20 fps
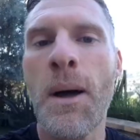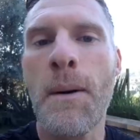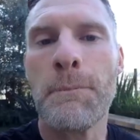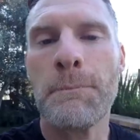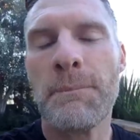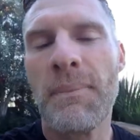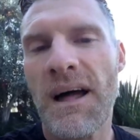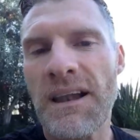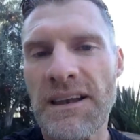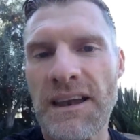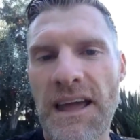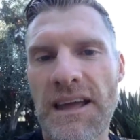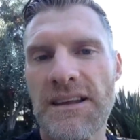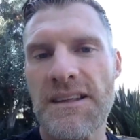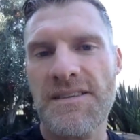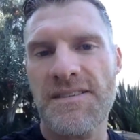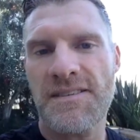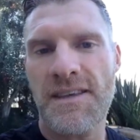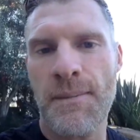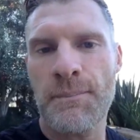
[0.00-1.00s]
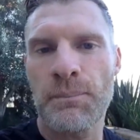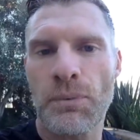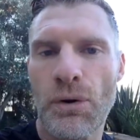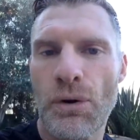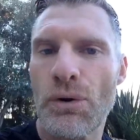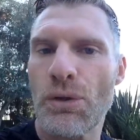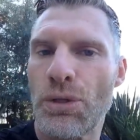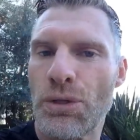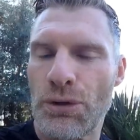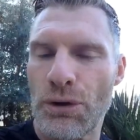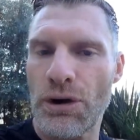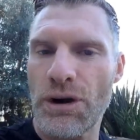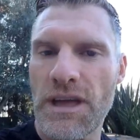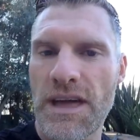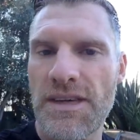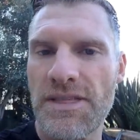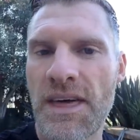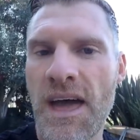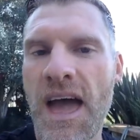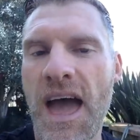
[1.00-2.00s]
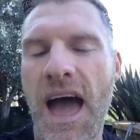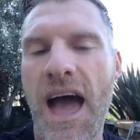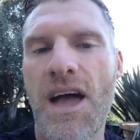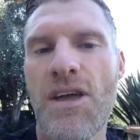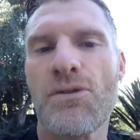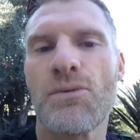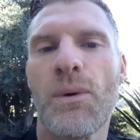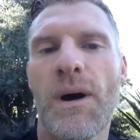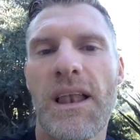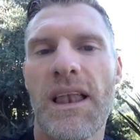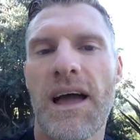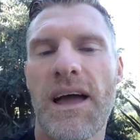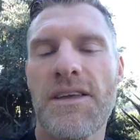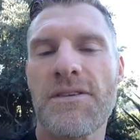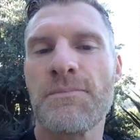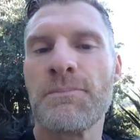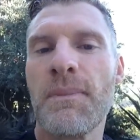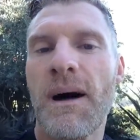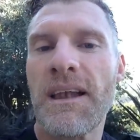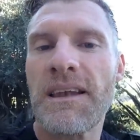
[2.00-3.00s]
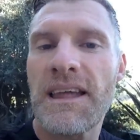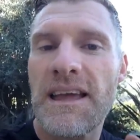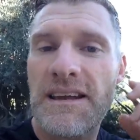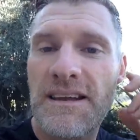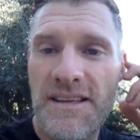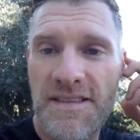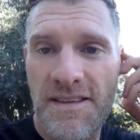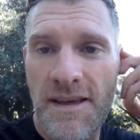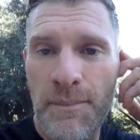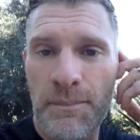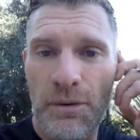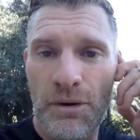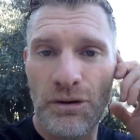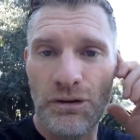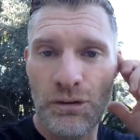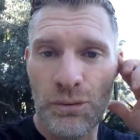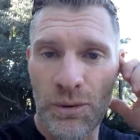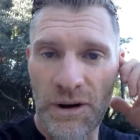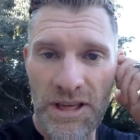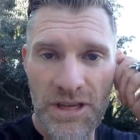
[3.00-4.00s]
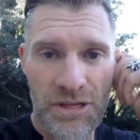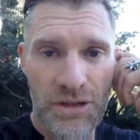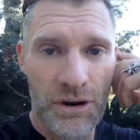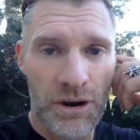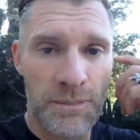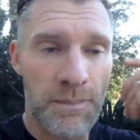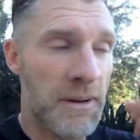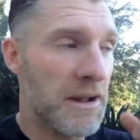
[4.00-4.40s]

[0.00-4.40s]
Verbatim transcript: Monday, December 30th, as well as Monday, December 23rd.